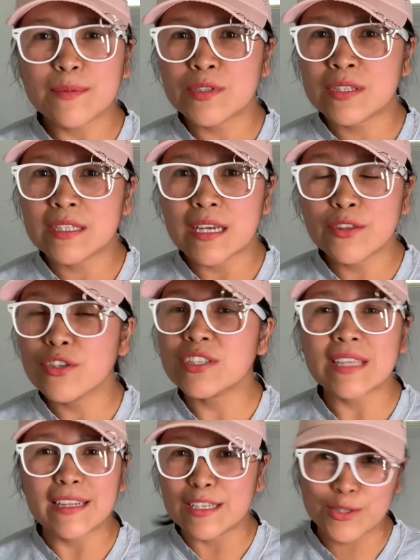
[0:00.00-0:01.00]
up
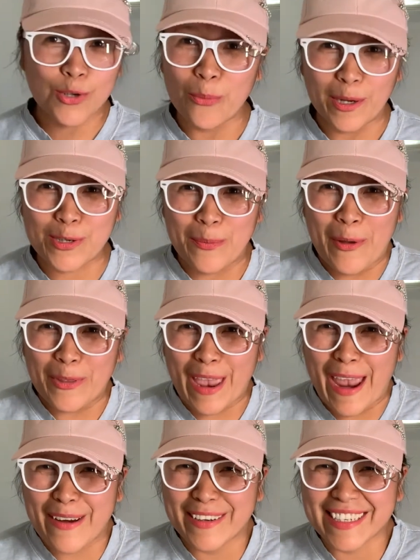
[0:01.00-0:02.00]
understanding so much about the
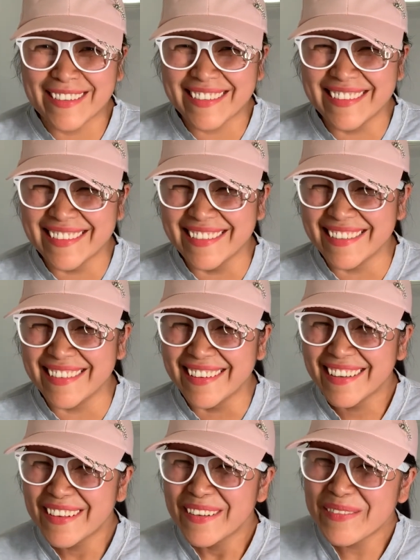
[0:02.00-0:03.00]
character.
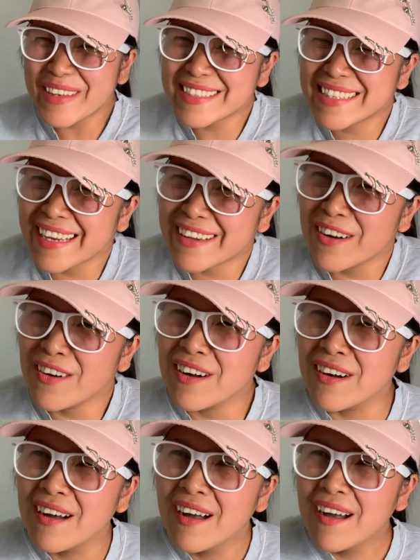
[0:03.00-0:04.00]
It's like,
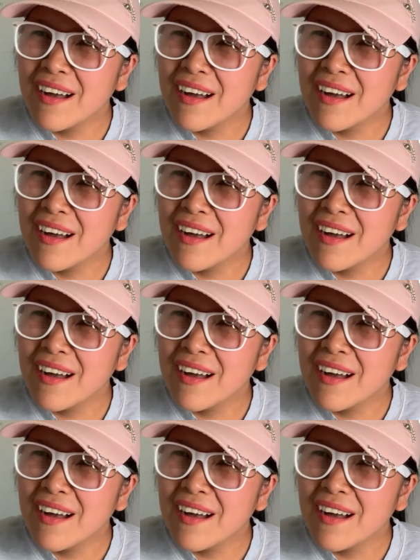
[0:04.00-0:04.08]
how